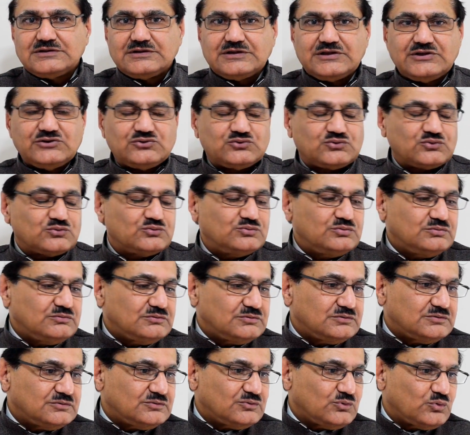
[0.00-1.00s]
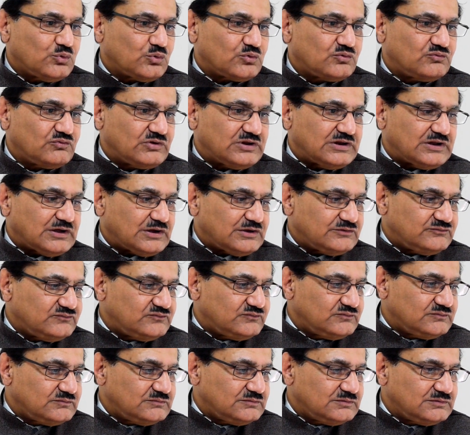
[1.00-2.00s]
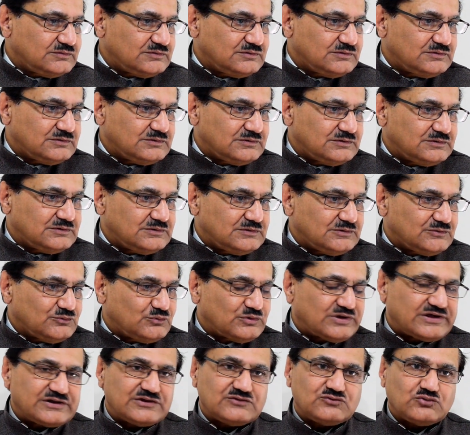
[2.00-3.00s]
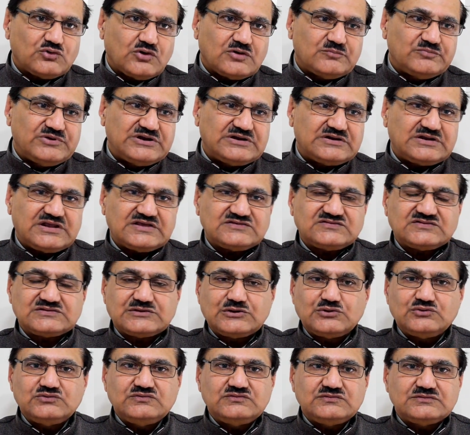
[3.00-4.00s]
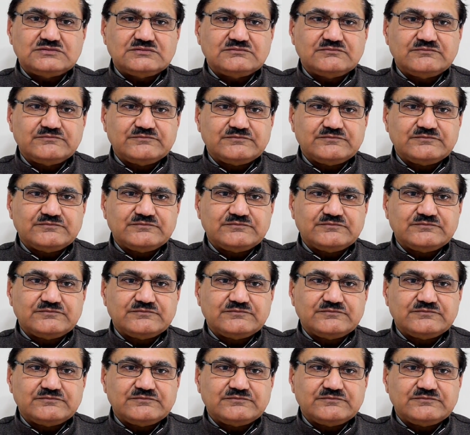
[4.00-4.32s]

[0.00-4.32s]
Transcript: into ordinary life? You get a job in Tesco's,